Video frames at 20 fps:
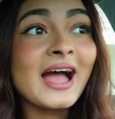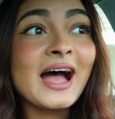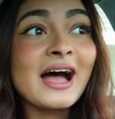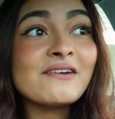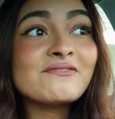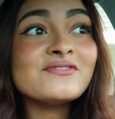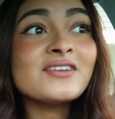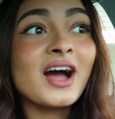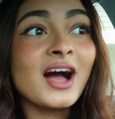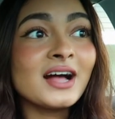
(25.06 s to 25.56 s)

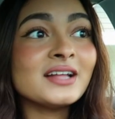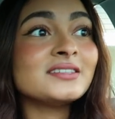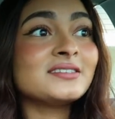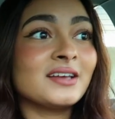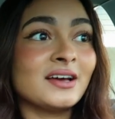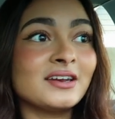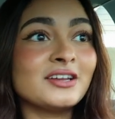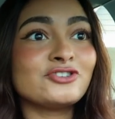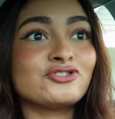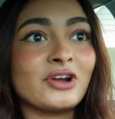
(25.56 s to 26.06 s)
have not
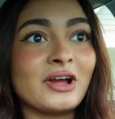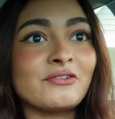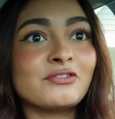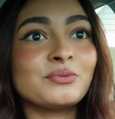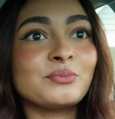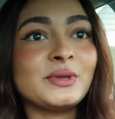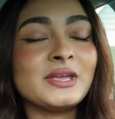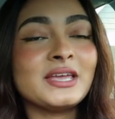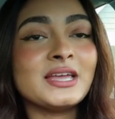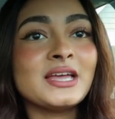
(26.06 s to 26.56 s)
done a drive with
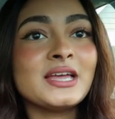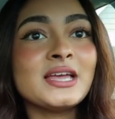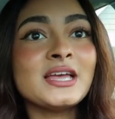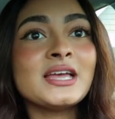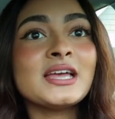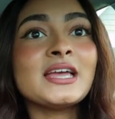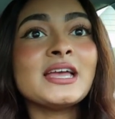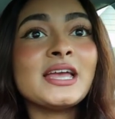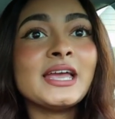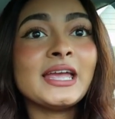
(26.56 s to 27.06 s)
me
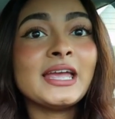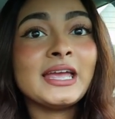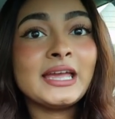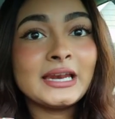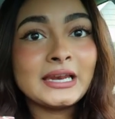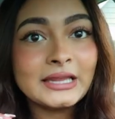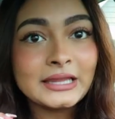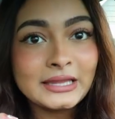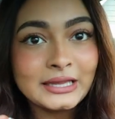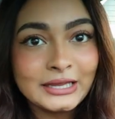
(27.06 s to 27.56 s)

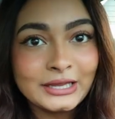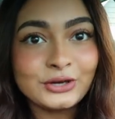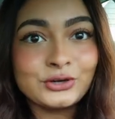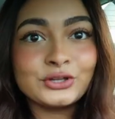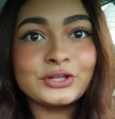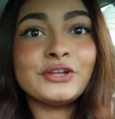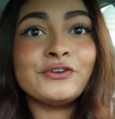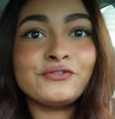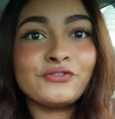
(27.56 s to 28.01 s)
in literally